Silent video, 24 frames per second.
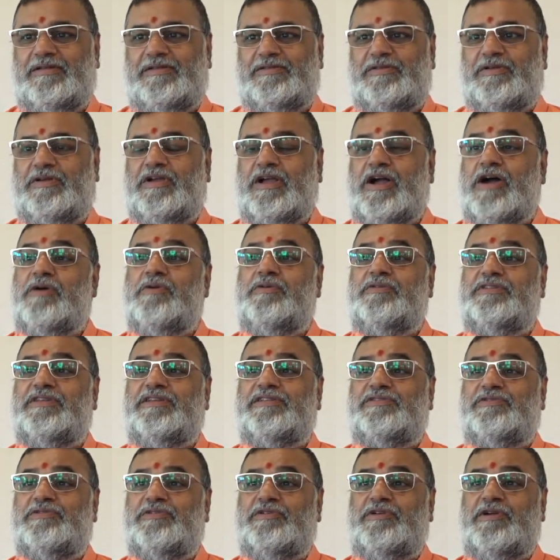So, cows are
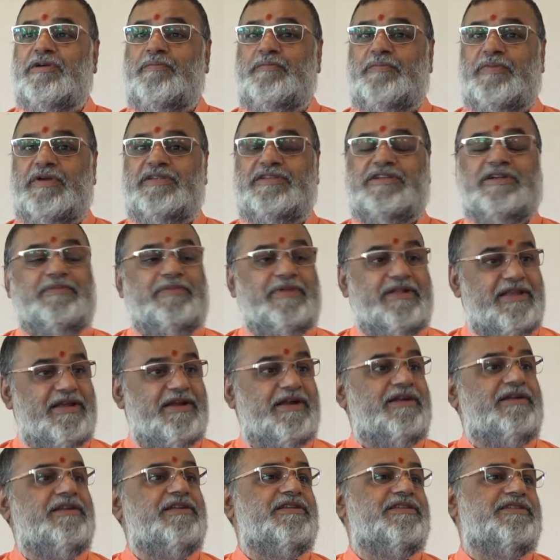so compassionate, but they
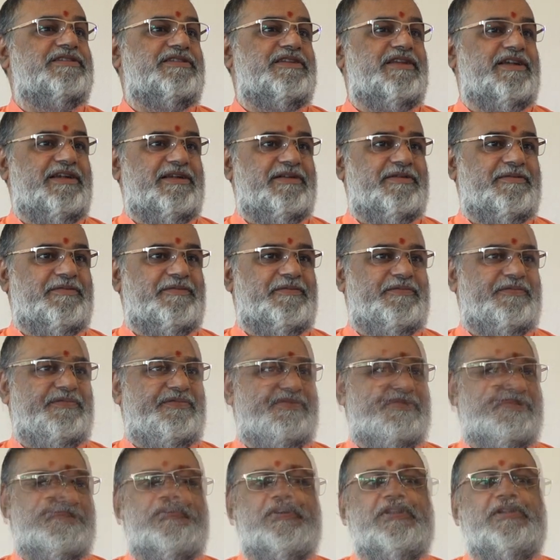understand.
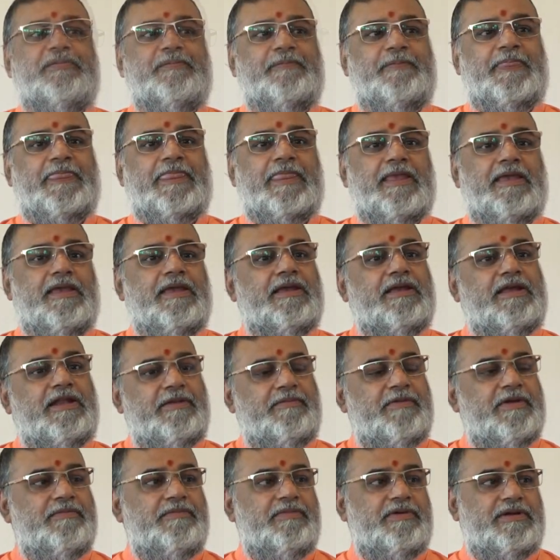
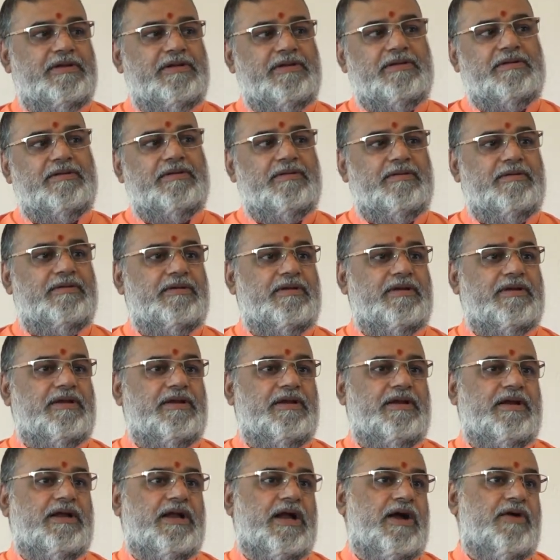Remember,
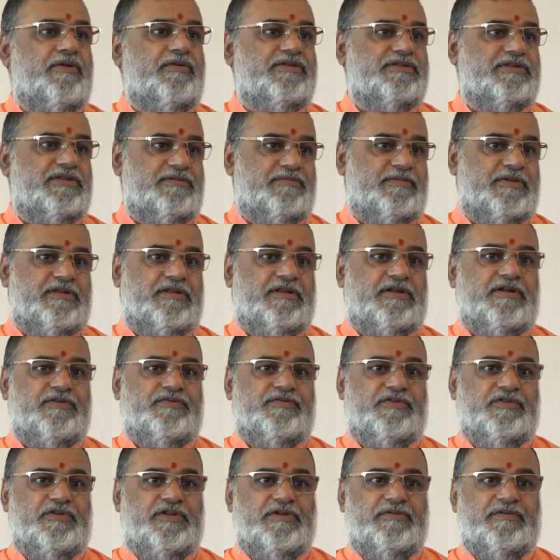cow is the mother of
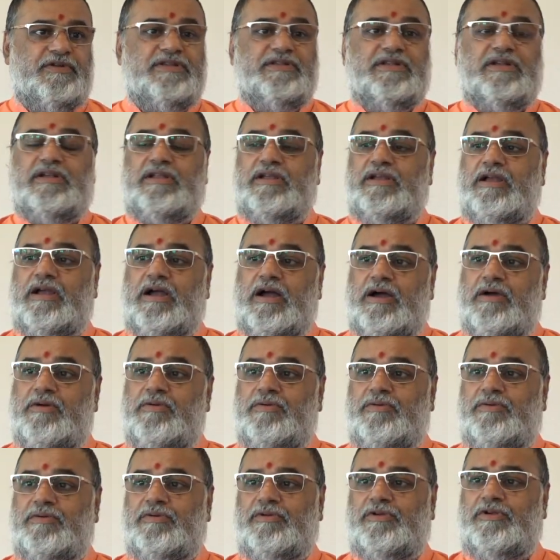universe, and
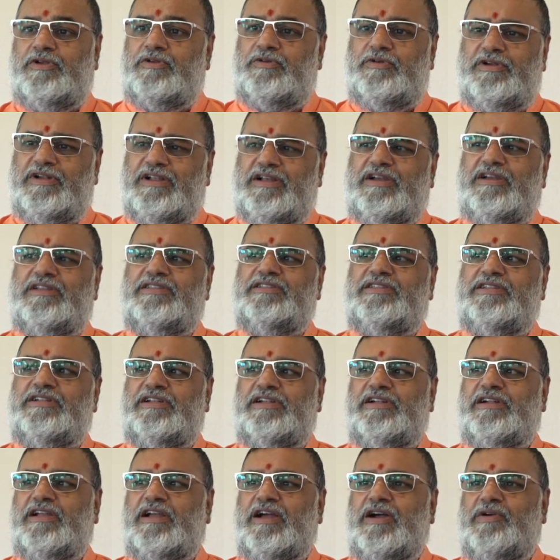cow, don't
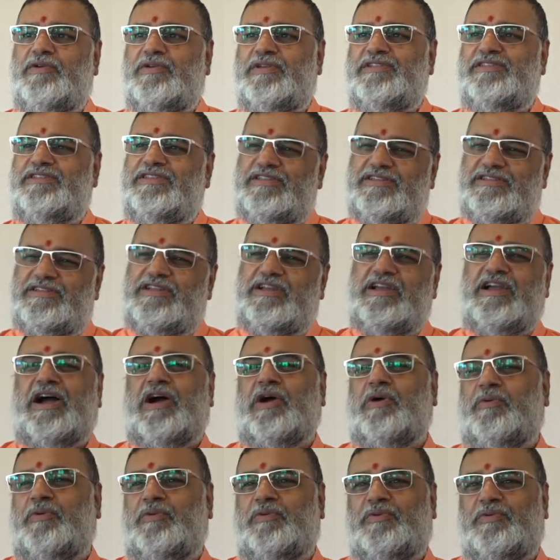consider cow as just cow.